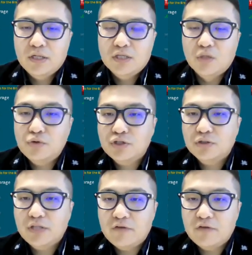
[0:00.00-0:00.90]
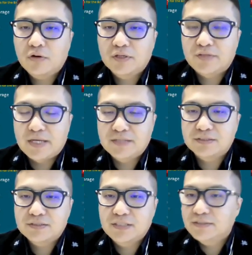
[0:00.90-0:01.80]
The module level
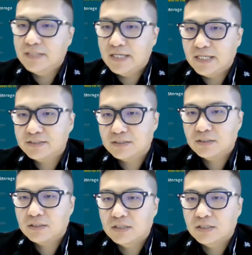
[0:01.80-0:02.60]
contains CCS